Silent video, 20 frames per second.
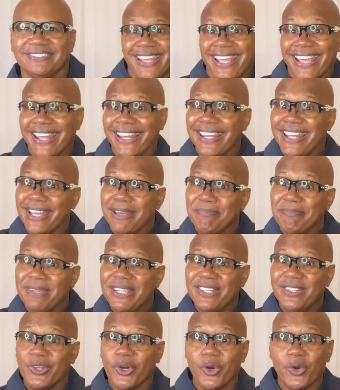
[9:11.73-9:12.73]
And let me
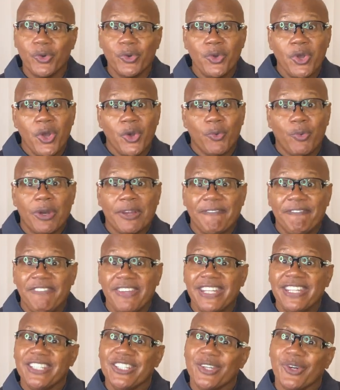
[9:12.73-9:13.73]
know what
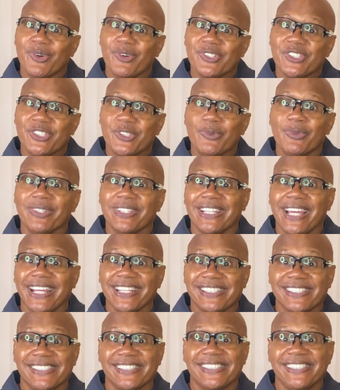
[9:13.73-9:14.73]
videos you would like
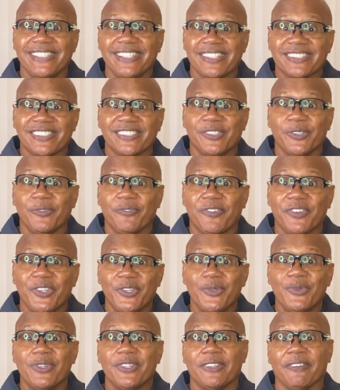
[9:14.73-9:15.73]
to see us do for
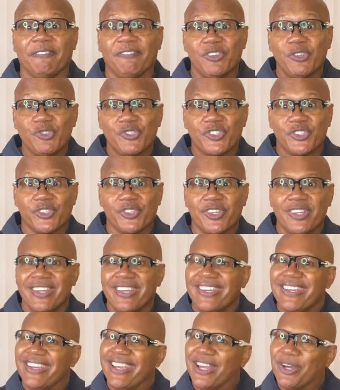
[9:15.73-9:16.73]
you in the future,
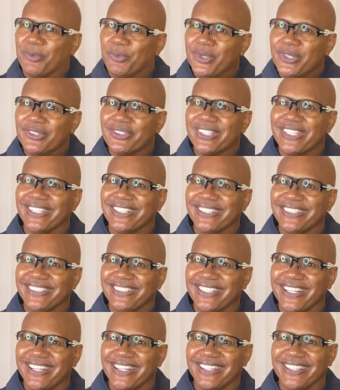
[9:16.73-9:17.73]
and we'll get it
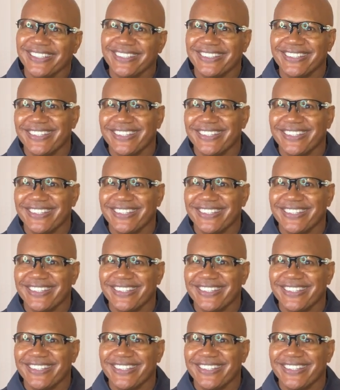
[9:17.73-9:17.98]
done.